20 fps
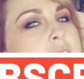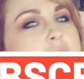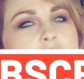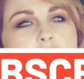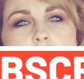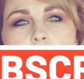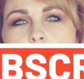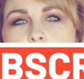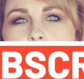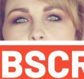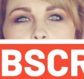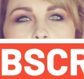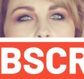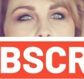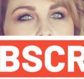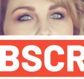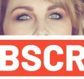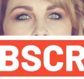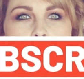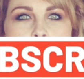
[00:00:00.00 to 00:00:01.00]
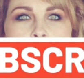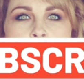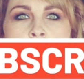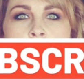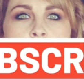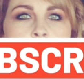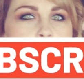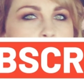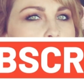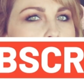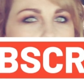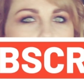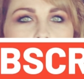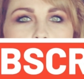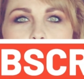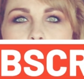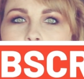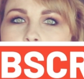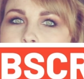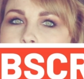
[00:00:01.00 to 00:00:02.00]
self-development,
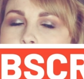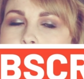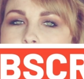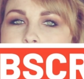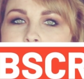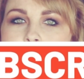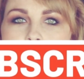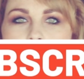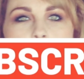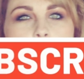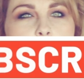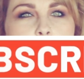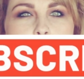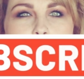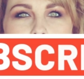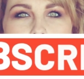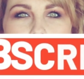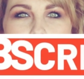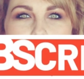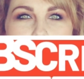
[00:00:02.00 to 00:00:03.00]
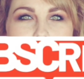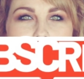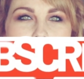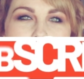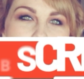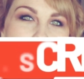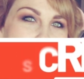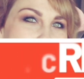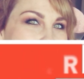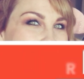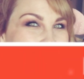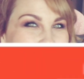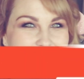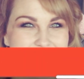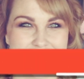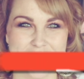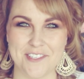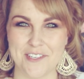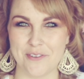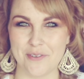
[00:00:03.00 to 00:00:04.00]
self-awareness, self-love, anything
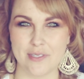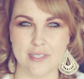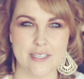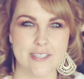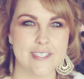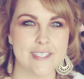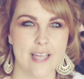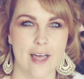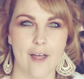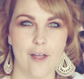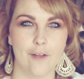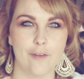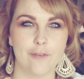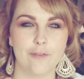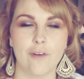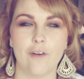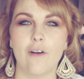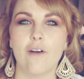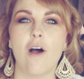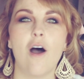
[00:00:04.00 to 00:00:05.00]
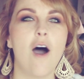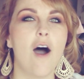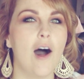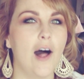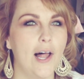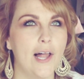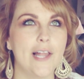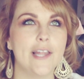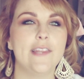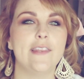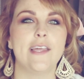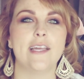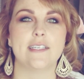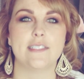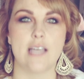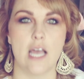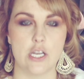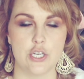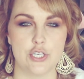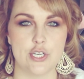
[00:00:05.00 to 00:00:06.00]
to do with the self, all in the
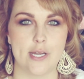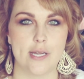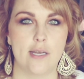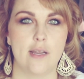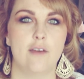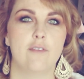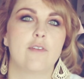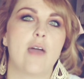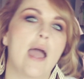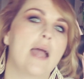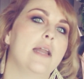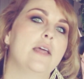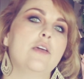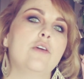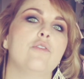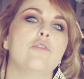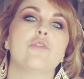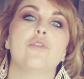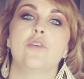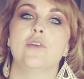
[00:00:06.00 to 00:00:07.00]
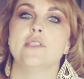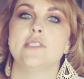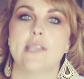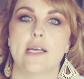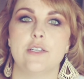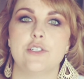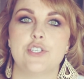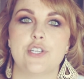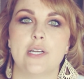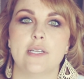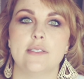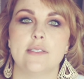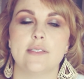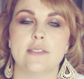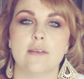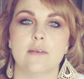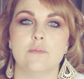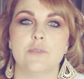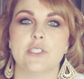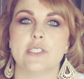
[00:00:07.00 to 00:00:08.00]
intention of guiding you through ascension.
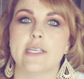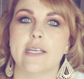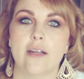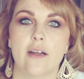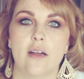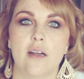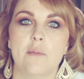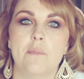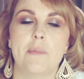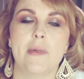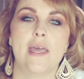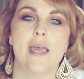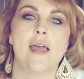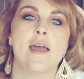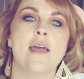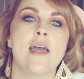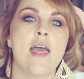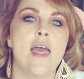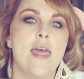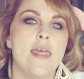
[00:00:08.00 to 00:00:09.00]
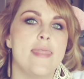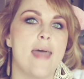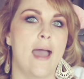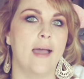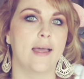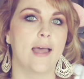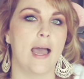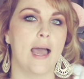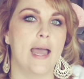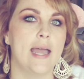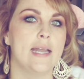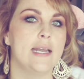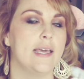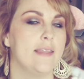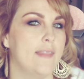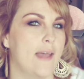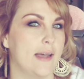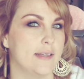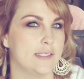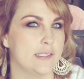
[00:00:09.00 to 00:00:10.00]
So I'm just here to be that guide and
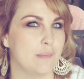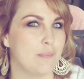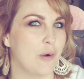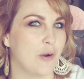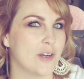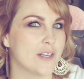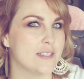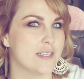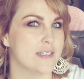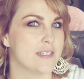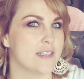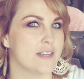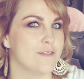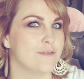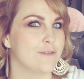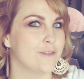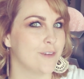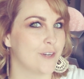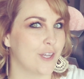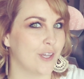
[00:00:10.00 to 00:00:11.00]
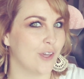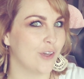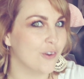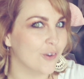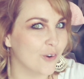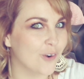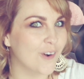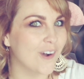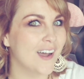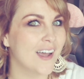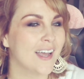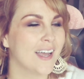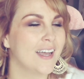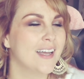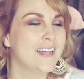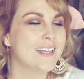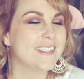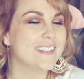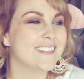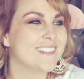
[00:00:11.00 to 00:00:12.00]
that support system for you.
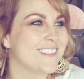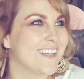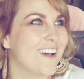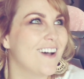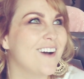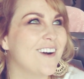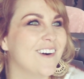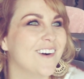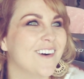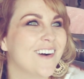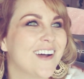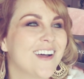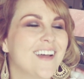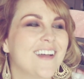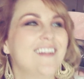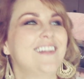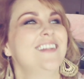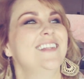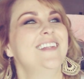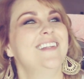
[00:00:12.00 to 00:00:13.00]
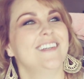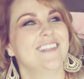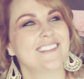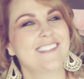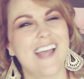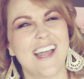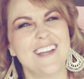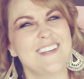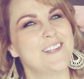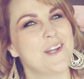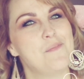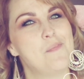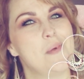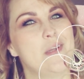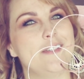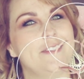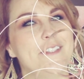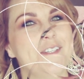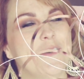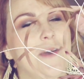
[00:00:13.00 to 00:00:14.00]
So let's kind of jump
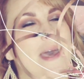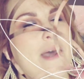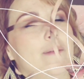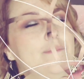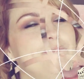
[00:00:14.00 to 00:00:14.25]
into it.